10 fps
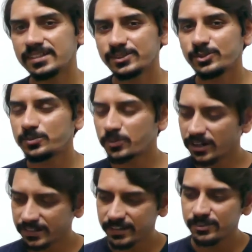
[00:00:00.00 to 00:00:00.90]
through
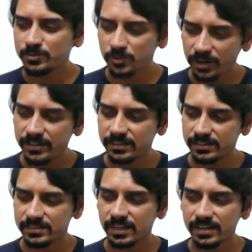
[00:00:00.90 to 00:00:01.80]
pointer to
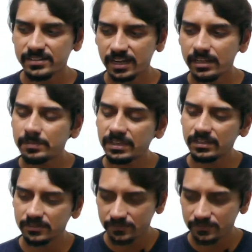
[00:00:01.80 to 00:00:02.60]
pointer static p,